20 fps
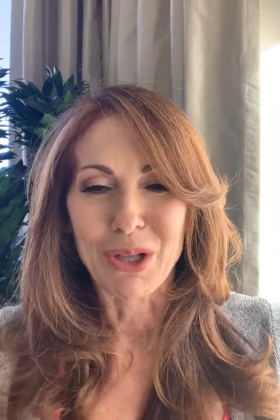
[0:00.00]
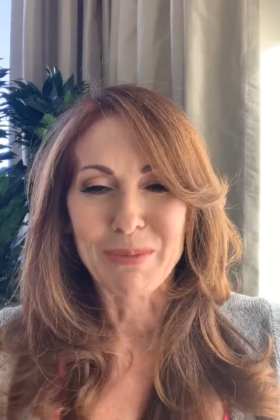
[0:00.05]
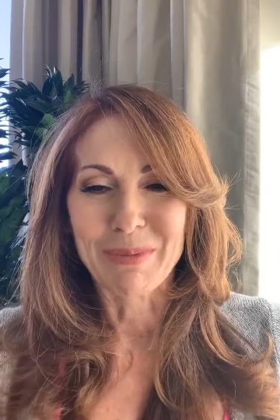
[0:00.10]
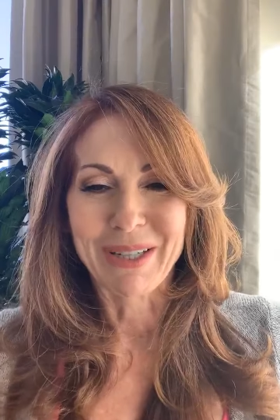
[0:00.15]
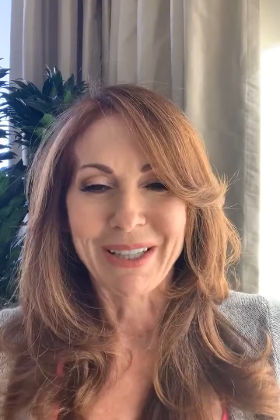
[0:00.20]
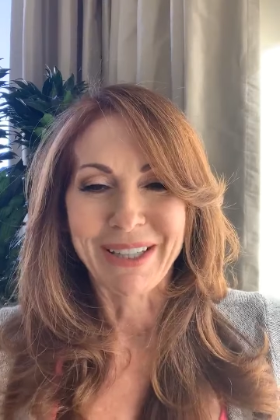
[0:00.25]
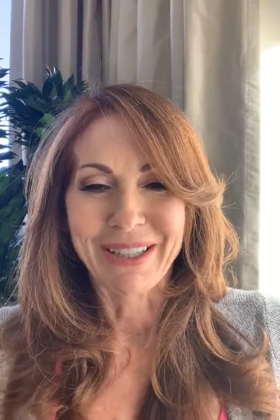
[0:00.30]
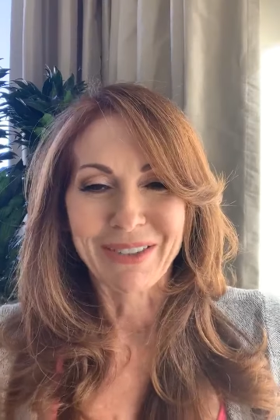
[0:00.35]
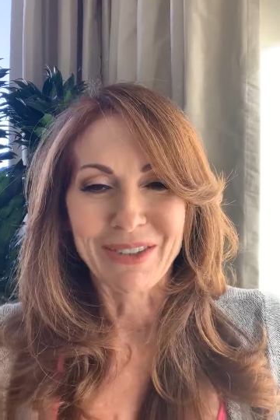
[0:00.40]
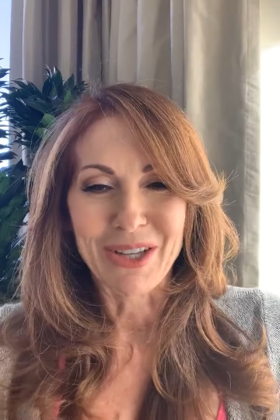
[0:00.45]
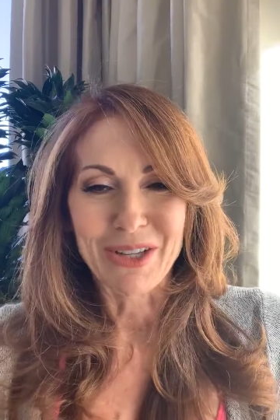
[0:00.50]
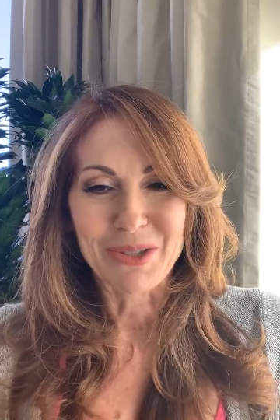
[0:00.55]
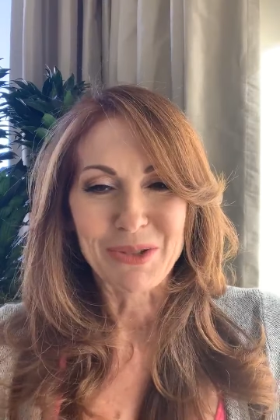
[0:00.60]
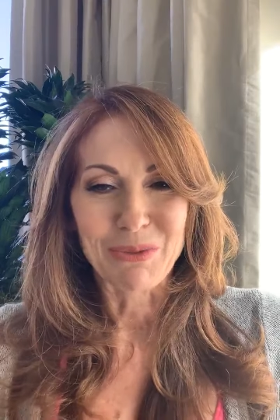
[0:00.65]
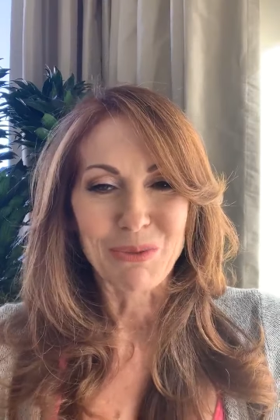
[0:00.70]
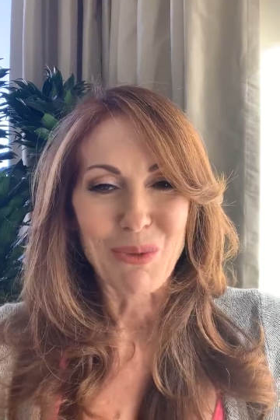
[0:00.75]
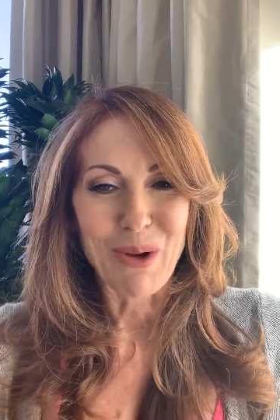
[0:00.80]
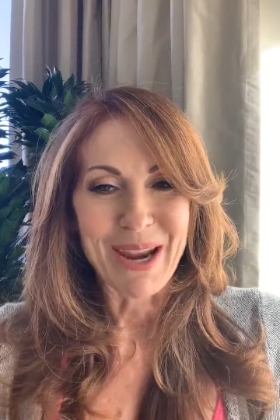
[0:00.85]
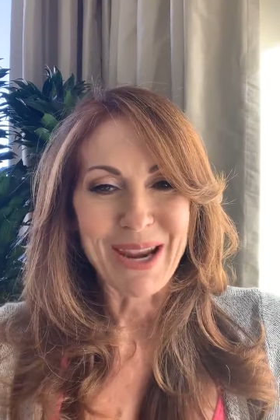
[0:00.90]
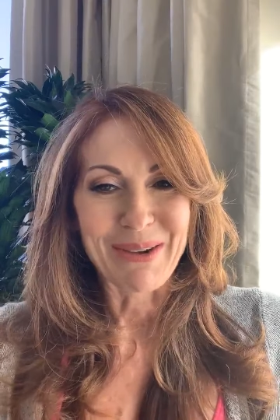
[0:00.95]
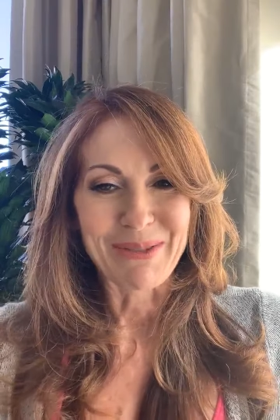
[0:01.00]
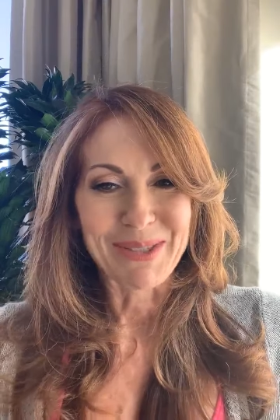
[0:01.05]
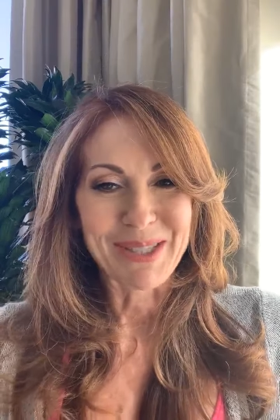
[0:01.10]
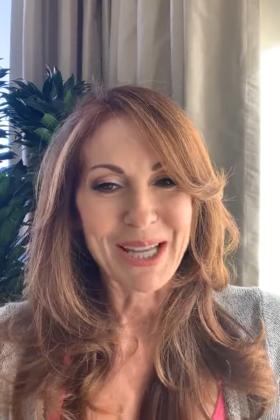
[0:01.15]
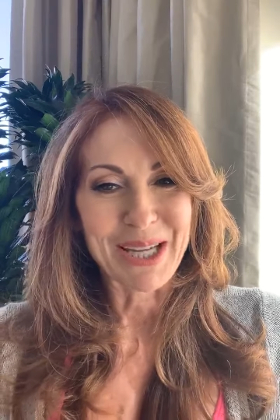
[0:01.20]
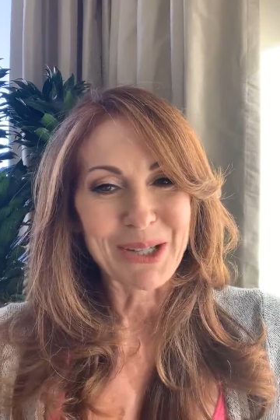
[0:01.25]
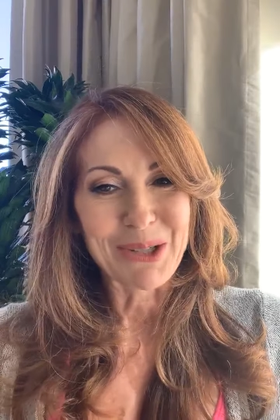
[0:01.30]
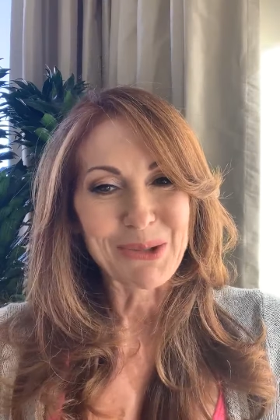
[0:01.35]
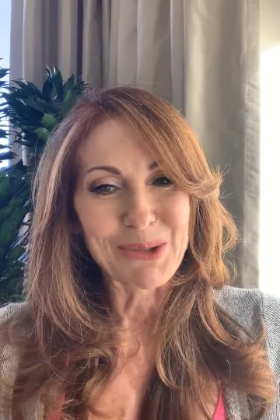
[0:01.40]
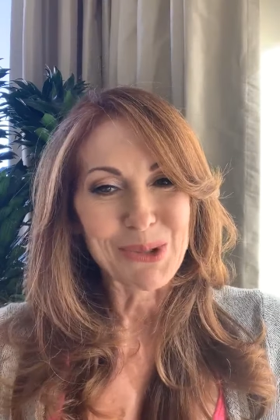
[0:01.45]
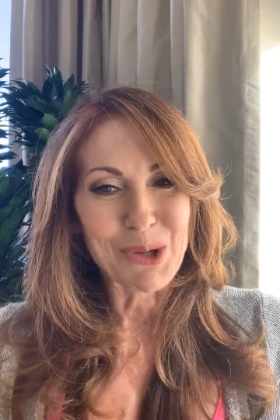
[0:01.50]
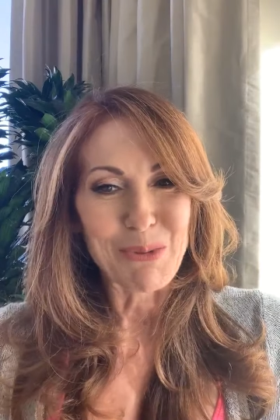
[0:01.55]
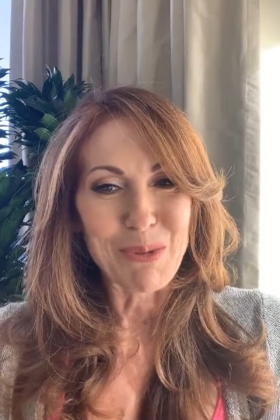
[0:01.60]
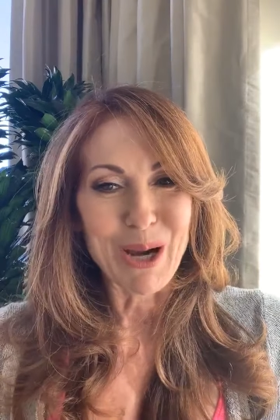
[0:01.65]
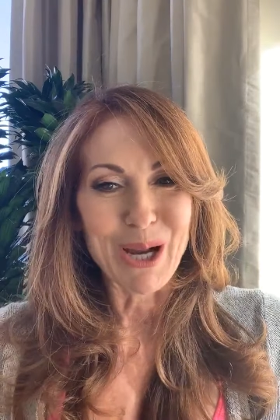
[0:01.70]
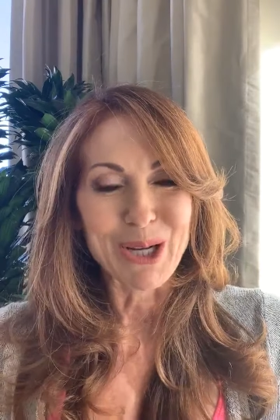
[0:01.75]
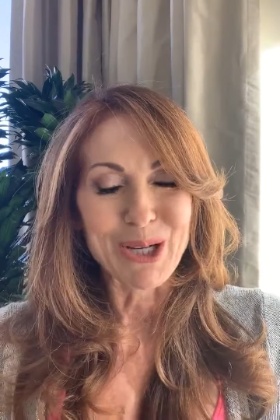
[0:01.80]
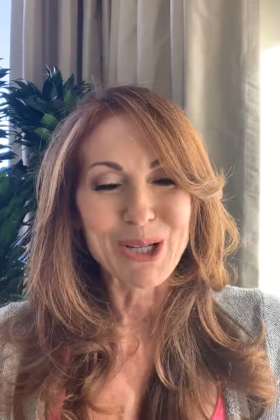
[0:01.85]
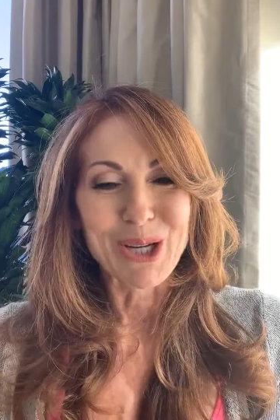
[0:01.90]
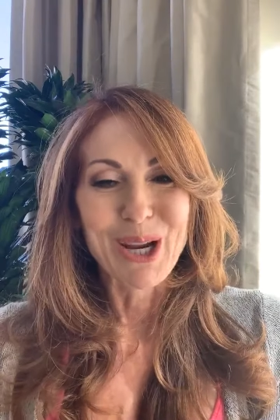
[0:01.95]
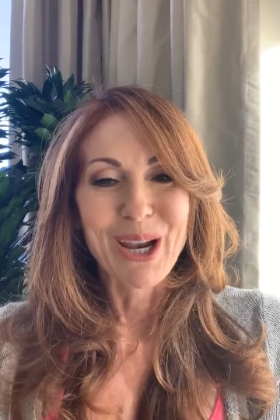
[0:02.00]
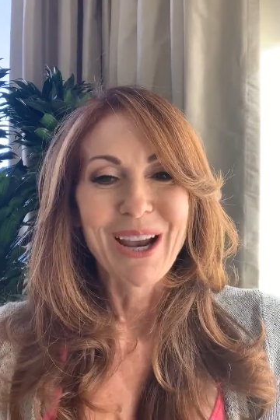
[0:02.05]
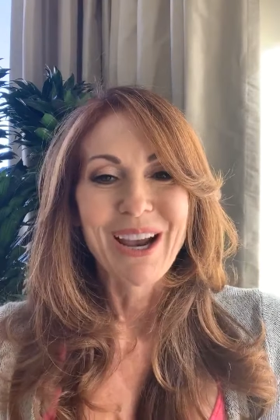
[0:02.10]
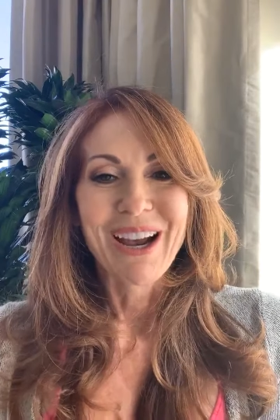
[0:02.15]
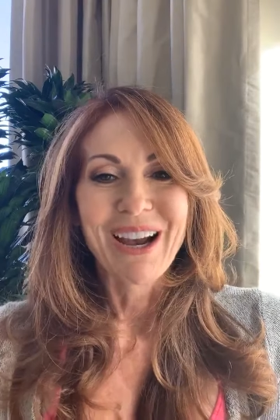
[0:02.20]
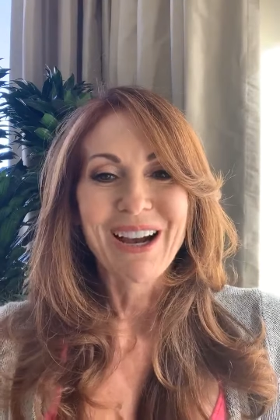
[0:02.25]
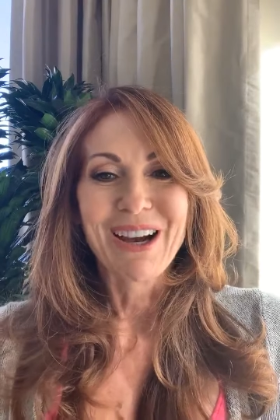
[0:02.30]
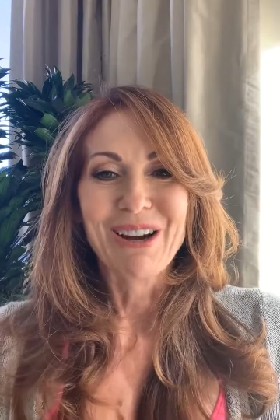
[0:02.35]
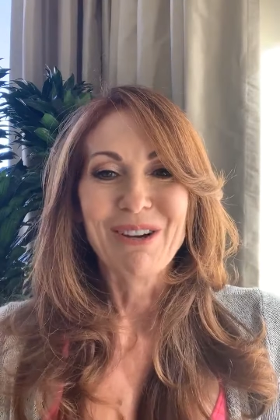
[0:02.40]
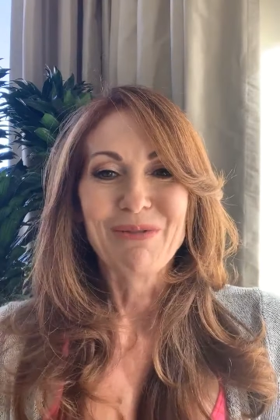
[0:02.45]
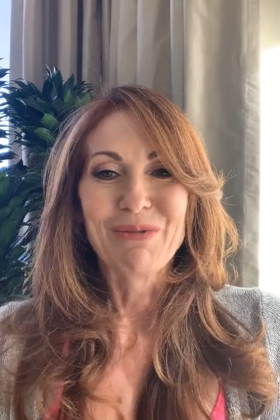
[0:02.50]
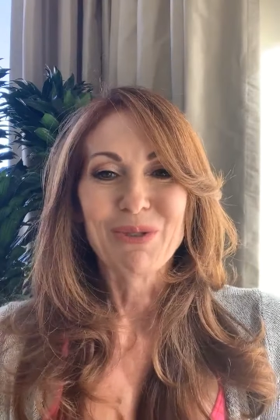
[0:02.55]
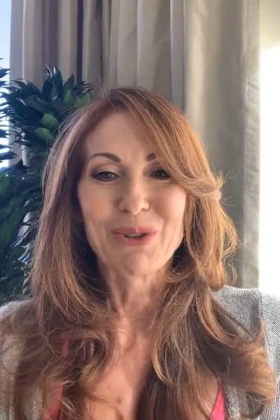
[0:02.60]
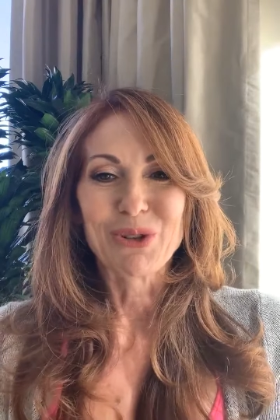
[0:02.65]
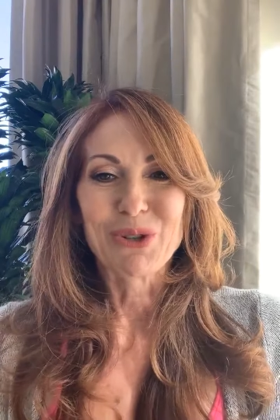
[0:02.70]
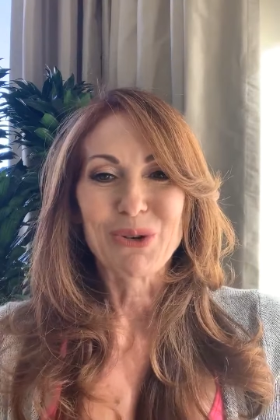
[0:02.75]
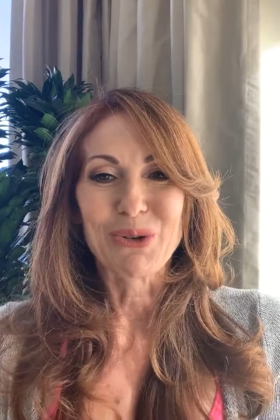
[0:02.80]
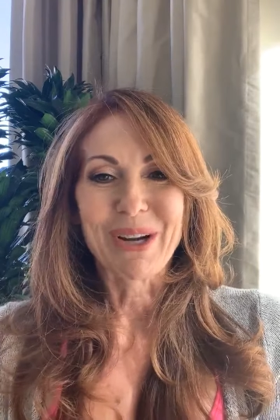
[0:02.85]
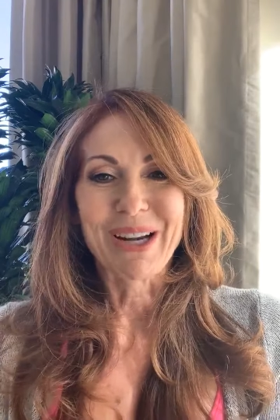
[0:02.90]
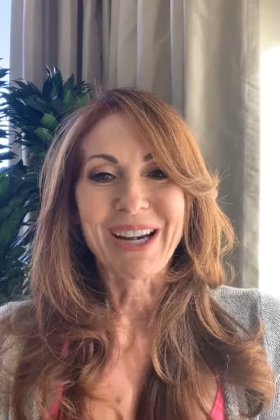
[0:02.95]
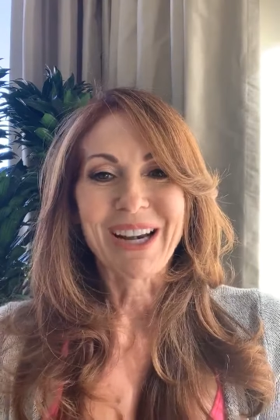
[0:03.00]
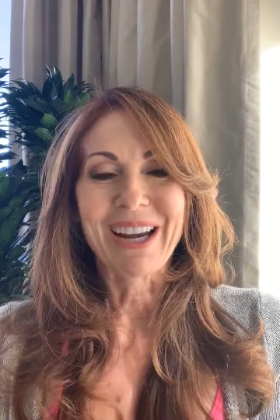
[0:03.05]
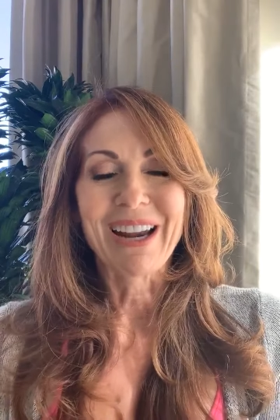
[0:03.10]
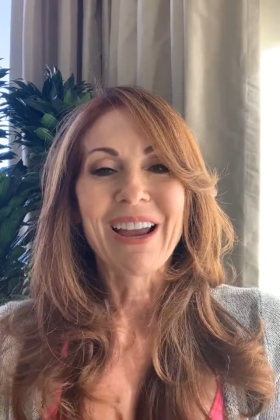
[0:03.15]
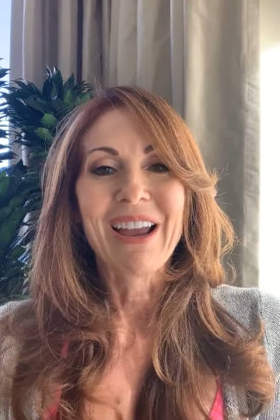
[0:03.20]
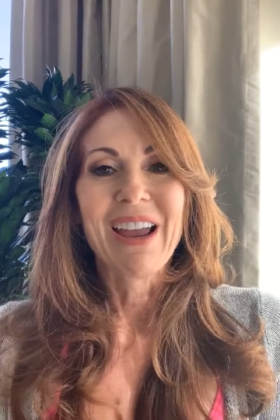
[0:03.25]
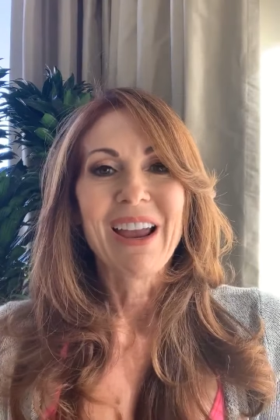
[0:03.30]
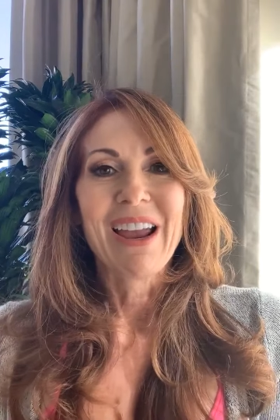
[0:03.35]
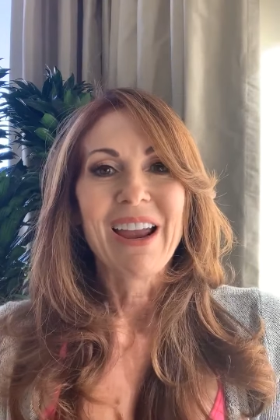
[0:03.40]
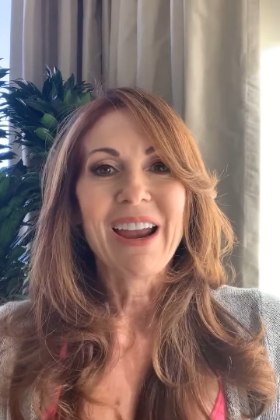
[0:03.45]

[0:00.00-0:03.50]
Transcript: I'm getting lots of waves. Thank you so much um, for joining.